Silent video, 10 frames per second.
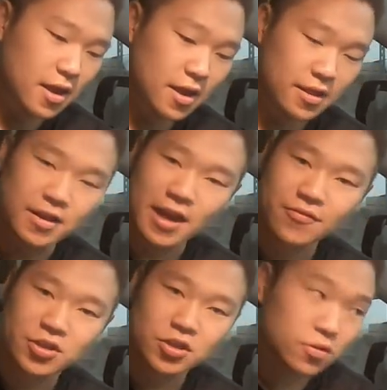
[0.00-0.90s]
And then
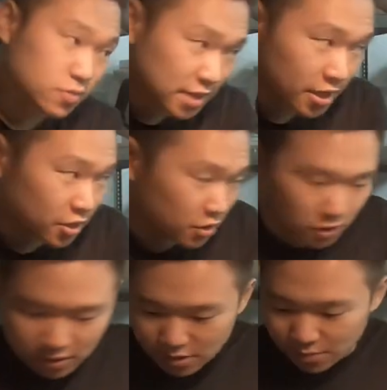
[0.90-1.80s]
after you take your
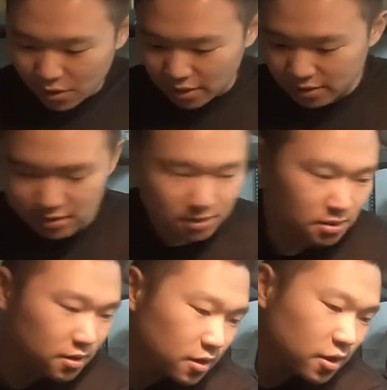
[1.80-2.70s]
unit apart,
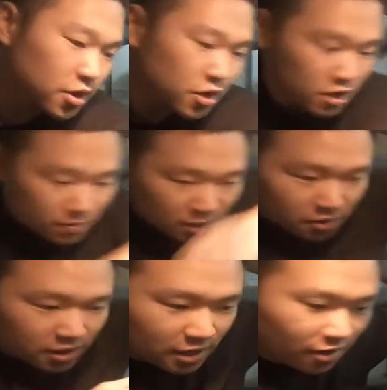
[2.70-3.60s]
you're going to be
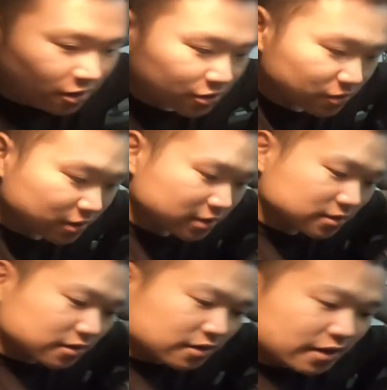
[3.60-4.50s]
looking at our unit,
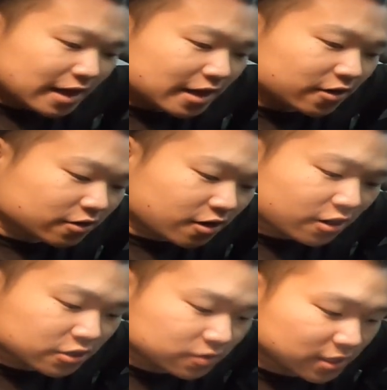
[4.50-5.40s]
and on our
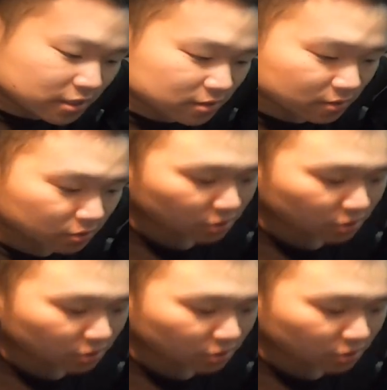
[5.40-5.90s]
unit you're